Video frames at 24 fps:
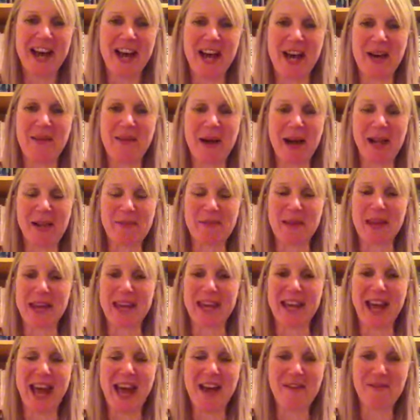I'll be
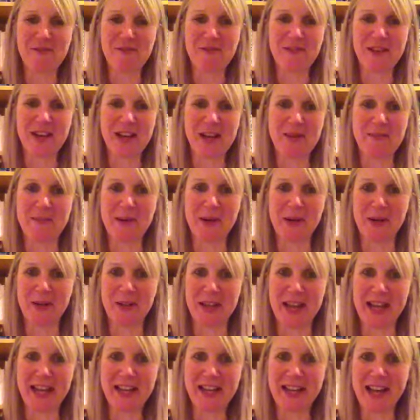here every
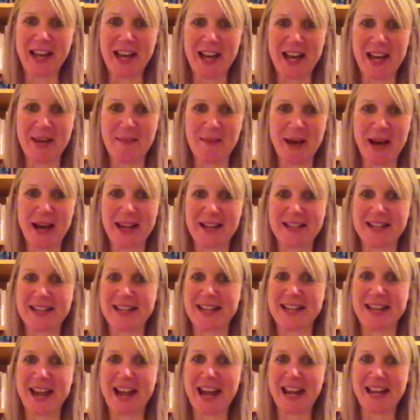morning at
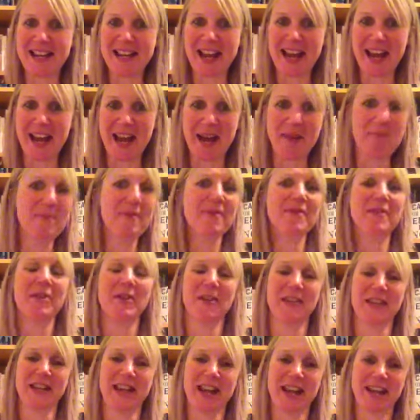9 a.m.
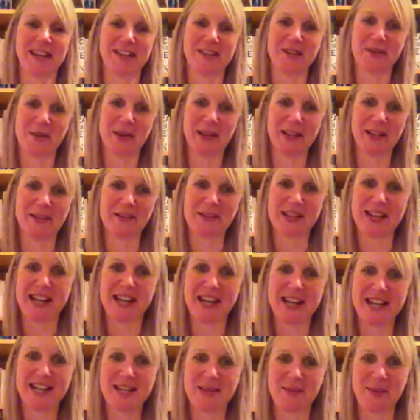for the next 12
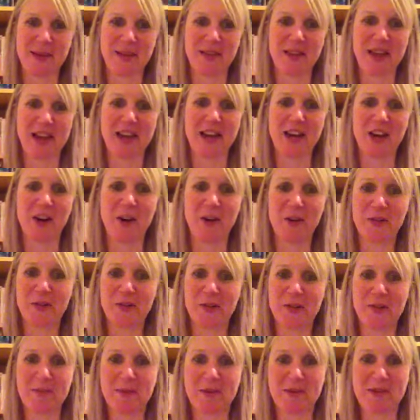days with an
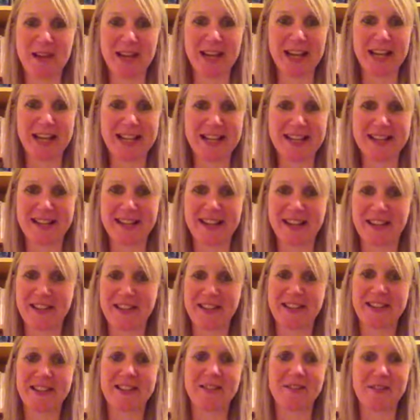autumn-related
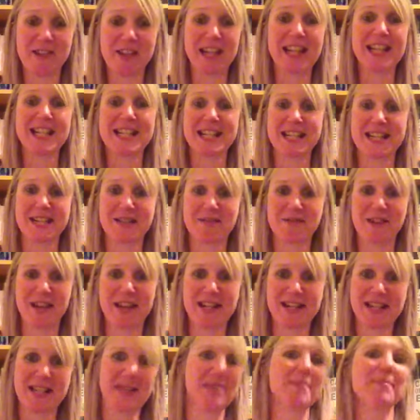
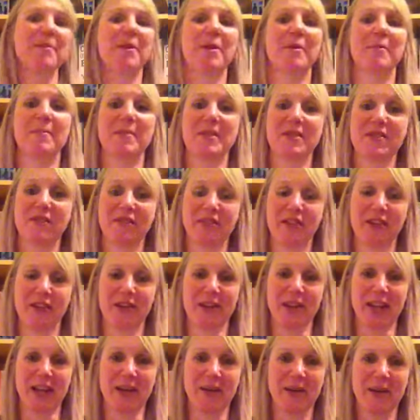writing prompt for
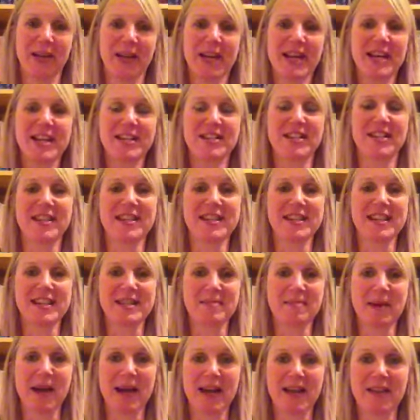you. So this
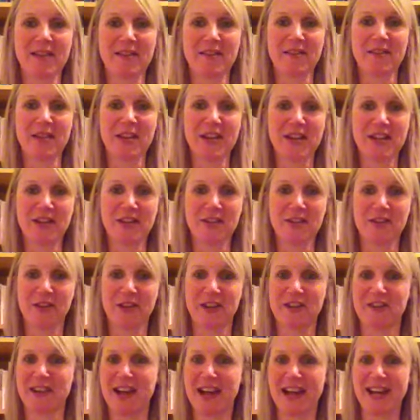is my third
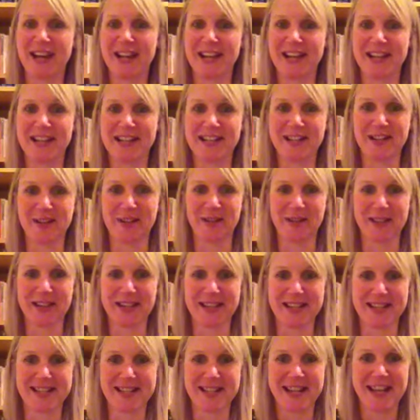foray into
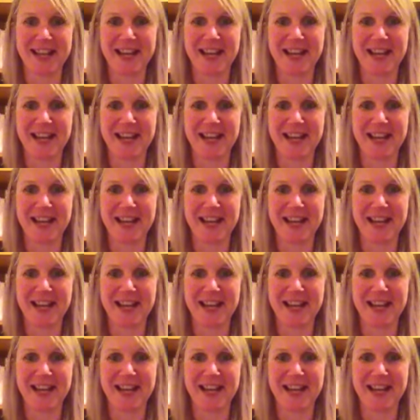this